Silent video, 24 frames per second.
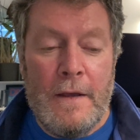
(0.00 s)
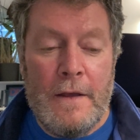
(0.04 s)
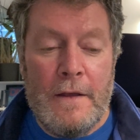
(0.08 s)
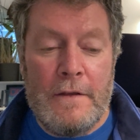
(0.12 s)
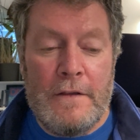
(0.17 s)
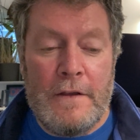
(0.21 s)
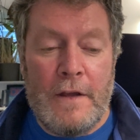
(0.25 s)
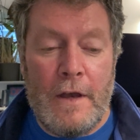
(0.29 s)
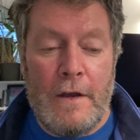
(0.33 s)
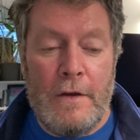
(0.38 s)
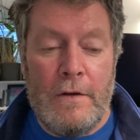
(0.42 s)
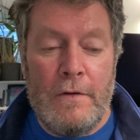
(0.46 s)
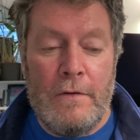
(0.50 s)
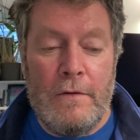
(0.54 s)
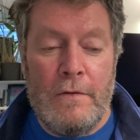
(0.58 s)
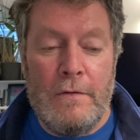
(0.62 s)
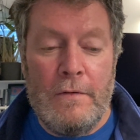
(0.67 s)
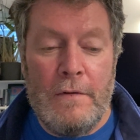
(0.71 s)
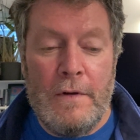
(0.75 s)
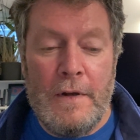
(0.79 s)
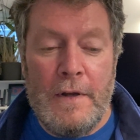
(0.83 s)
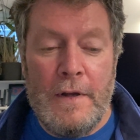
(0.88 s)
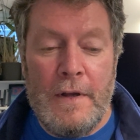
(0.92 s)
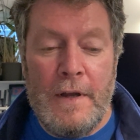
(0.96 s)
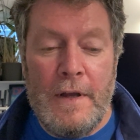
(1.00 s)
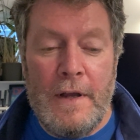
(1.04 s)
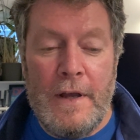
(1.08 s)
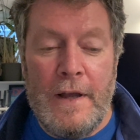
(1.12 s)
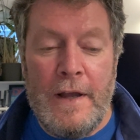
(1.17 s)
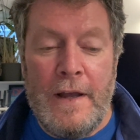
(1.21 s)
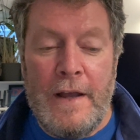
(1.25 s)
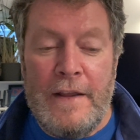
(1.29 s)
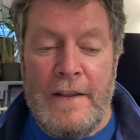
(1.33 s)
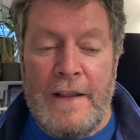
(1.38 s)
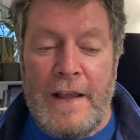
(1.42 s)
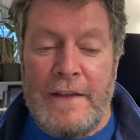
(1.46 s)
So,
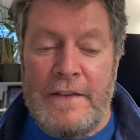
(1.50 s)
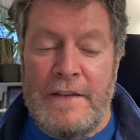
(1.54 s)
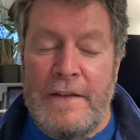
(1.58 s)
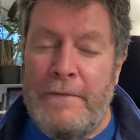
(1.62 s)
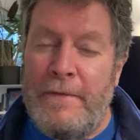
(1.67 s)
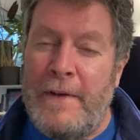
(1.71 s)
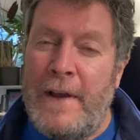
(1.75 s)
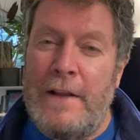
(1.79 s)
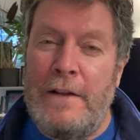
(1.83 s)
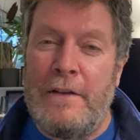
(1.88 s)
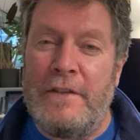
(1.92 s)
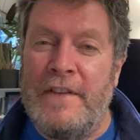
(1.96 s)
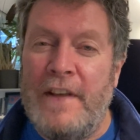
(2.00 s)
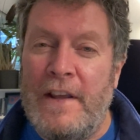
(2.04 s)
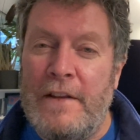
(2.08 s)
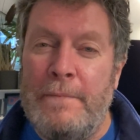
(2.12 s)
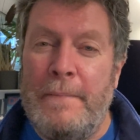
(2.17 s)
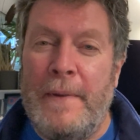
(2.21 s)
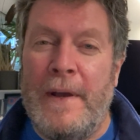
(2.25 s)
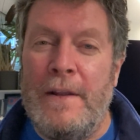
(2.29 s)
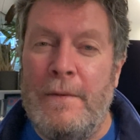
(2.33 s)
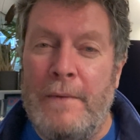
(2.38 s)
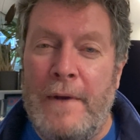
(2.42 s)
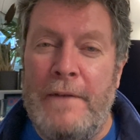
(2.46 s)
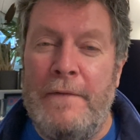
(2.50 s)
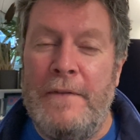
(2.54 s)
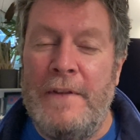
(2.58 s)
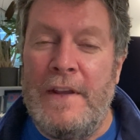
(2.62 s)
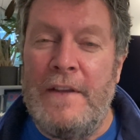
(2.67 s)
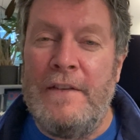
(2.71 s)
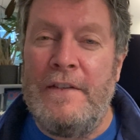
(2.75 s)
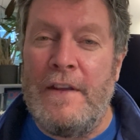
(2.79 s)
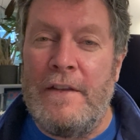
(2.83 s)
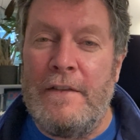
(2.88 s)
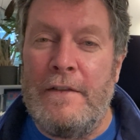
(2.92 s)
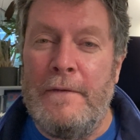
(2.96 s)
and that's the final test, by the way, for
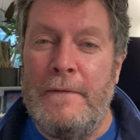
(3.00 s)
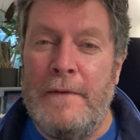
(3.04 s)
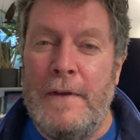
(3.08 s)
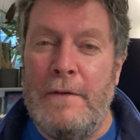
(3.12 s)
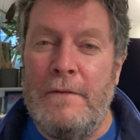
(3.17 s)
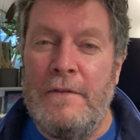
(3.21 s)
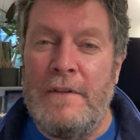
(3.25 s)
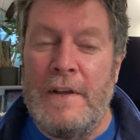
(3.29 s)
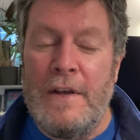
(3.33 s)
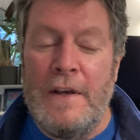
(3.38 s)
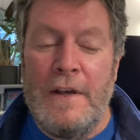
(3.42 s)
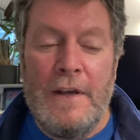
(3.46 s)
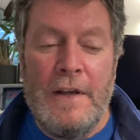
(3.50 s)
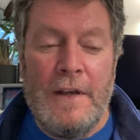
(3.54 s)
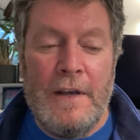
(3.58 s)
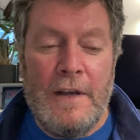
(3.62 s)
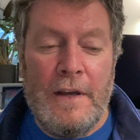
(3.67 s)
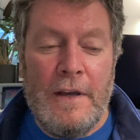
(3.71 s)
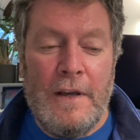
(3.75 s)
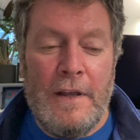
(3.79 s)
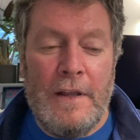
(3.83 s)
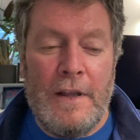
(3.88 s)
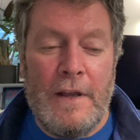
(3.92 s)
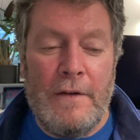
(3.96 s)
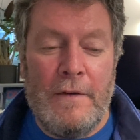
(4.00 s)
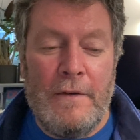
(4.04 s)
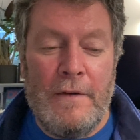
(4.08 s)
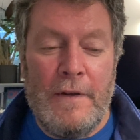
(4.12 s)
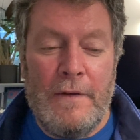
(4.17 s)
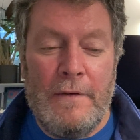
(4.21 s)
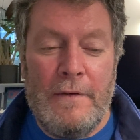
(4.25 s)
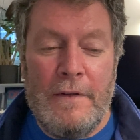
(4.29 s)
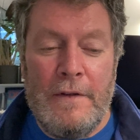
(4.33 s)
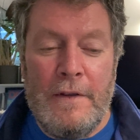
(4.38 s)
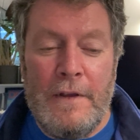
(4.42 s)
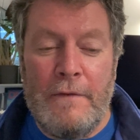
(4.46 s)
these interviews.
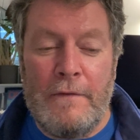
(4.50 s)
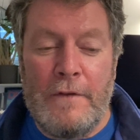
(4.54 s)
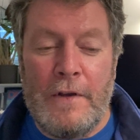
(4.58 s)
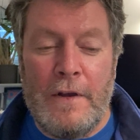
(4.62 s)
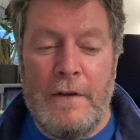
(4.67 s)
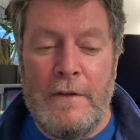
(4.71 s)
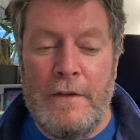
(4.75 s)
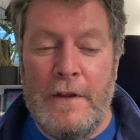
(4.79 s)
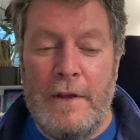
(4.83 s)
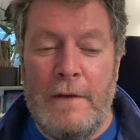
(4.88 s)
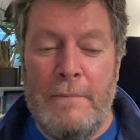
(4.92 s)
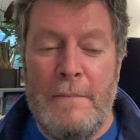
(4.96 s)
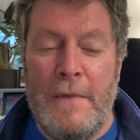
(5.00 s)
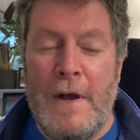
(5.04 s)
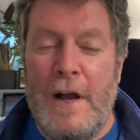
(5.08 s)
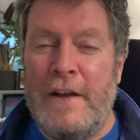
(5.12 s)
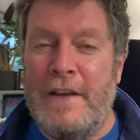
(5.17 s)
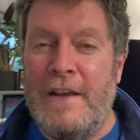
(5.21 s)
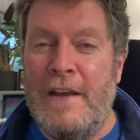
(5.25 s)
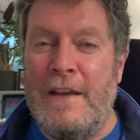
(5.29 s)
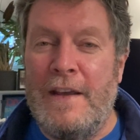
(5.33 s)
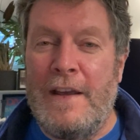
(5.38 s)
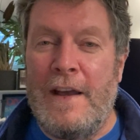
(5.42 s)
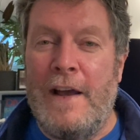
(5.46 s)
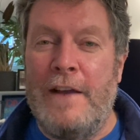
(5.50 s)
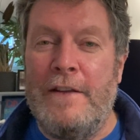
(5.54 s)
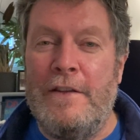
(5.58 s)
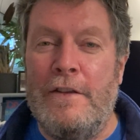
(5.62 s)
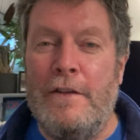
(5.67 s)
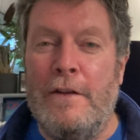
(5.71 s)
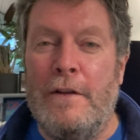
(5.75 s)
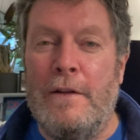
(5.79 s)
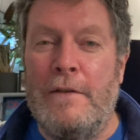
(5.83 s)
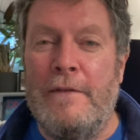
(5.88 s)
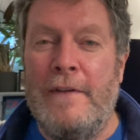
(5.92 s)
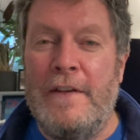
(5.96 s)
You've got the marking guide and
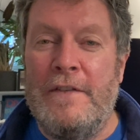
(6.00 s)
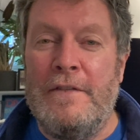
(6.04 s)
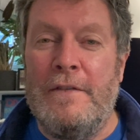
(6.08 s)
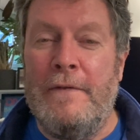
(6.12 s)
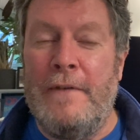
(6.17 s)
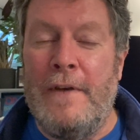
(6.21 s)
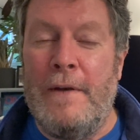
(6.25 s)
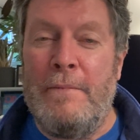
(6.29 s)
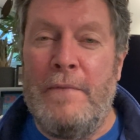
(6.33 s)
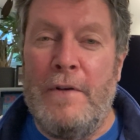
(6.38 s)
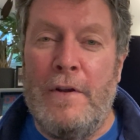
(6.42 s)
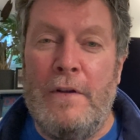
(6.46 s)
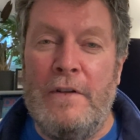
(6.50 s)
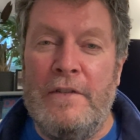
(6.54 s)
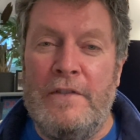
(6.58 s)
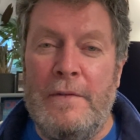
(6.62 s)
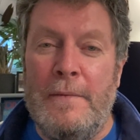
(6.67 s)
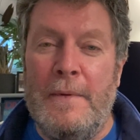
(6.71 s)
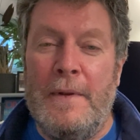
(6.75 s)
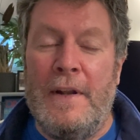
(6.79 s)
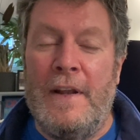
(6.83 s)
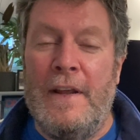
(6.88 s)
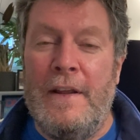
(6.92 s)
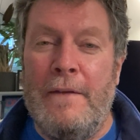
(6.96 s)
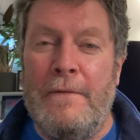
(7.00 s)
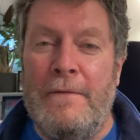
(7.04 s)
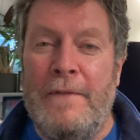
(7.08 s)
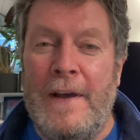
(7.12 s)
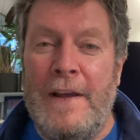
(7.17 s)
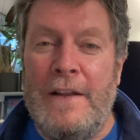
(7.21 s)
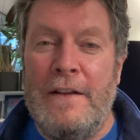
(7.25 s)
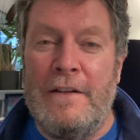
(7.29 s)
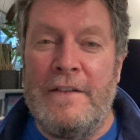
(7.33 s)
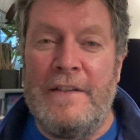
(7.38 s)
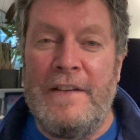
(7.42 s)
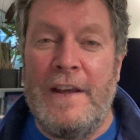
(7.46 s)
all the rest of it, but ultimately the
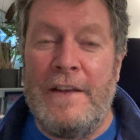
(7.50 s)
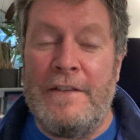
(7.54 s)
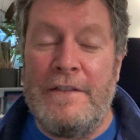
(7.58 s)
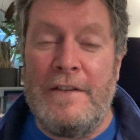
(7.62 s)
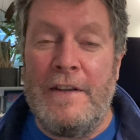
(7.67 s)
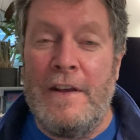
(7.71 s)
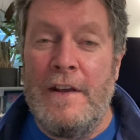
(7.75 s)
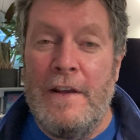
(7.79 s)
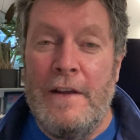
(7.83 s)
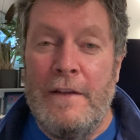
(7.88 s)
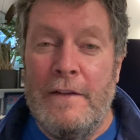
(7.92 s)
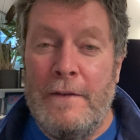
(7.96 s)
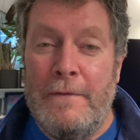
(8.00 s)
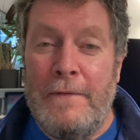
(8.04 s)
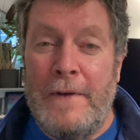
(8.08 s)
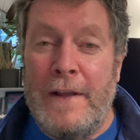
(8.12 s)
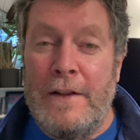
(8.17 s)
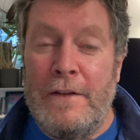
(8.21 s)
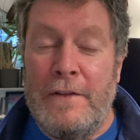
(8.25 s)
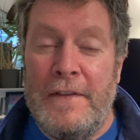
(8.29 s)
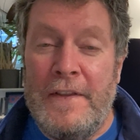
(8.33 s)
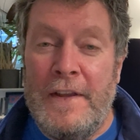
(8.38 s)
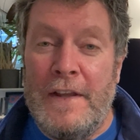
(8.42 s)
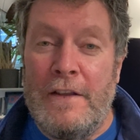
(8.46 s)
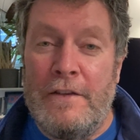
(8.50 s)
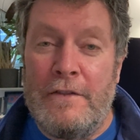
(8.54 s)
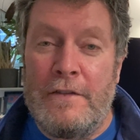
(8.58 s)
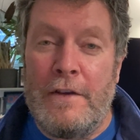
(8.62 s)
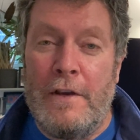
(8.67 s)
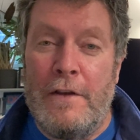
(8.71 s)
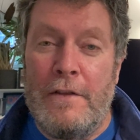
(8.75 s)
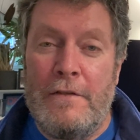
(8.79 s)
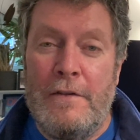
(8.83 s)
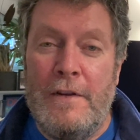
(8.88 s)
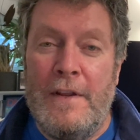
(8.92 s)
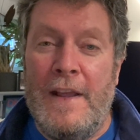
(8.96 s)
final test, the final thing that's
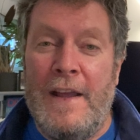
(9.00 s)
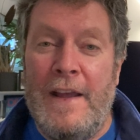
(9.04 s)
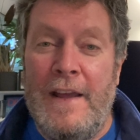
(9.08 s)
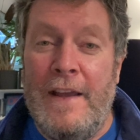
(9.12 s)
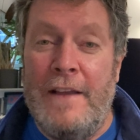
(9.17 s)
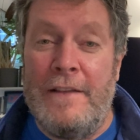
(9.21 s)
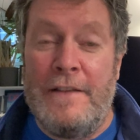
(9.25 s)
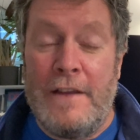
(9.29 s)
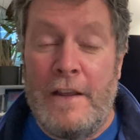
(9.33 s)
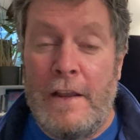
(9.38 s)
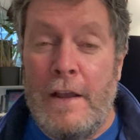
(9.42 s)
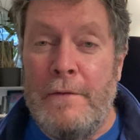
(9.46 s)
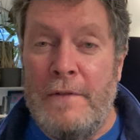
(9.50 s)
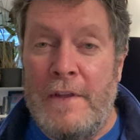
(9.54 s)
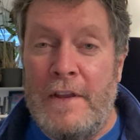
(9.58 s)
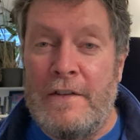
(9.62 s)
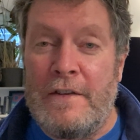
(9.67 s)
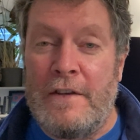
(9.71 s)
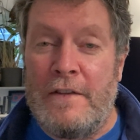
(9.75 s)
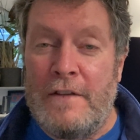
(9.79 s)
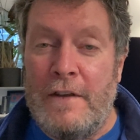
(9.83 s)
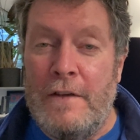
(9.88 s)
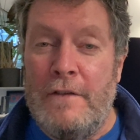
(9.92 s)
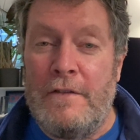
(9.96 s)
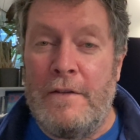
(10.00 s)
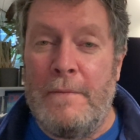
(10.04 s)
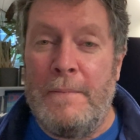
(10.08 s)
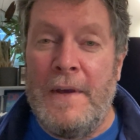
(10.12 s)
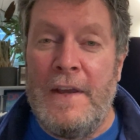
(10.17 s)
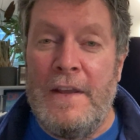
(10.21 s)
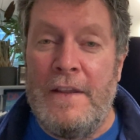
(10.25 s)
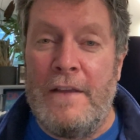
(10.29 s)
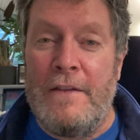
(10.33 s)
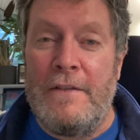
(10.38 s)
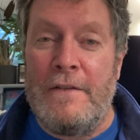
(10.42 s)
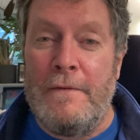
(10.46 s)
going through their heads, I know this because I used to
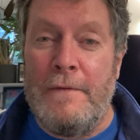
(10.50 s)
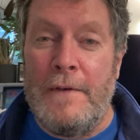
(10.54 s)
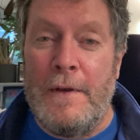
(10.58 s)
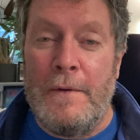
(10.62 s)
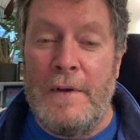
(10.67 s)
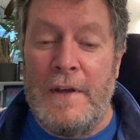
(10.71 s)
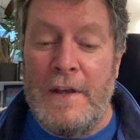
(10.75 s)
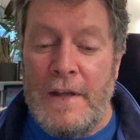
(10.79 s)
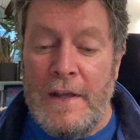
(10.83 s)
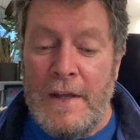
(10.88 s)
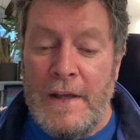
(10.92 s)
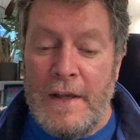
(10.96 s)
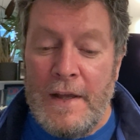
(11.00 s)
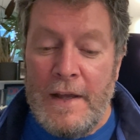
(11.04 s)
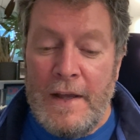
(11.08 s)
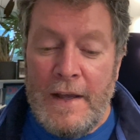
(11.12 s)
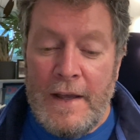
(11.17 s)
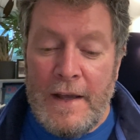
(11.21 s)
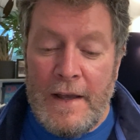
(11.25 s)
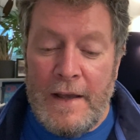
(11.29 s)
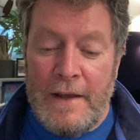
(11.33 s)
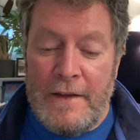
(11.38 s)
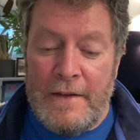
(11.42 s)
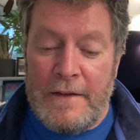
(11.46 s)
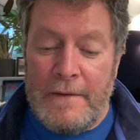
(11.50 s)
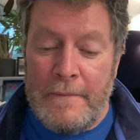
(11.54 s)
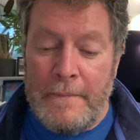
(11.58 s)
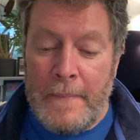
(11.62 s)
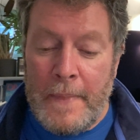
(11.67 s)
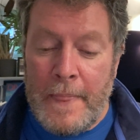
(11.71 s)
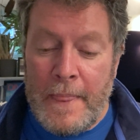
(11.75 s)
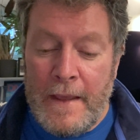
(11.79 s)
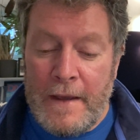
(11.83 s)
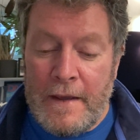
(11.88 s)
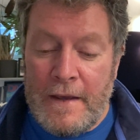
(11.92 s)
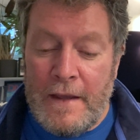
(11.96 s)
be an interviewer, is,
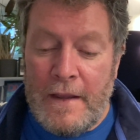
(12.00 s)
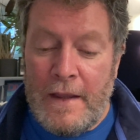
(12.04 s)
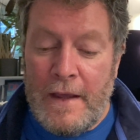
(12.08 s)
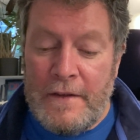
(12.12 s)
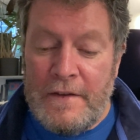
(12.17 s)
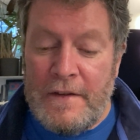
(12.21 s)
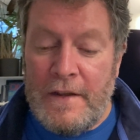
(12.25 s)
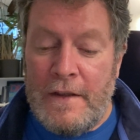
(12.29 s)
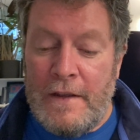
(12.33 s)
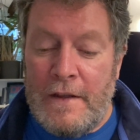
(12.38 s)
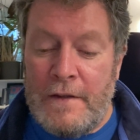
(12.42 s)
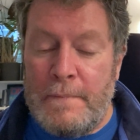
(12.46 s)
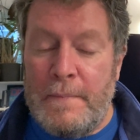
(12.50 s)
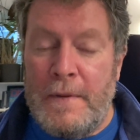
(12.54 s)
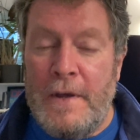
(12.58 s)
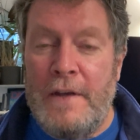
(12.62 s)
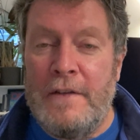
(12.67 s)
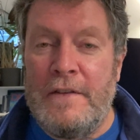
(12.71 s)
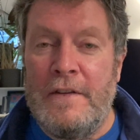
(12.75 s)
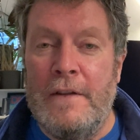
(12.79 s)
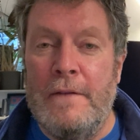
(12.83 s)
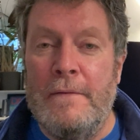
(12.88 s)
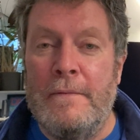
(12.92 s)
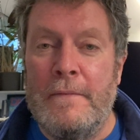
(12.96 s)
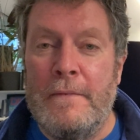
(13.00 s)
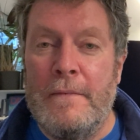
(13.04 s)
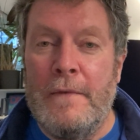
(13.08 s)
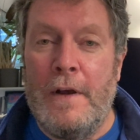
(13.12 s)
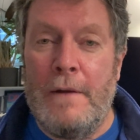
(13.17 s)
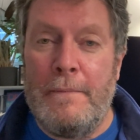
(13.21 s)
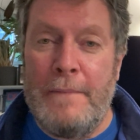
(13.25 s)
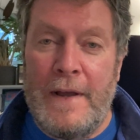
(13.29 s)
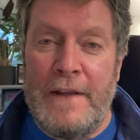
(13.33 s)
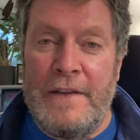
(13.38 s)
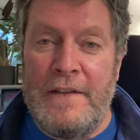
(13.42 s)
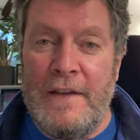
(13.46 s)
can I see this person
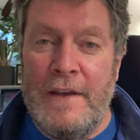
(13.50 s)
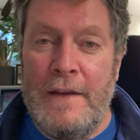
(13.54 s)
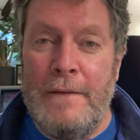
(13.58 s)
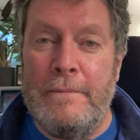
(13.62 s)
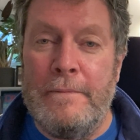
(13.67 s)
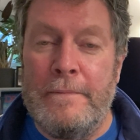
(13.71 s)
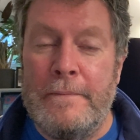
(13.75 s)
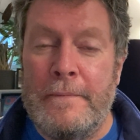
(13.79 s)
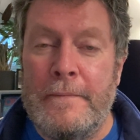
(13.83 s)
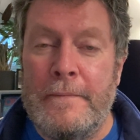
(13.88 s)
on my team?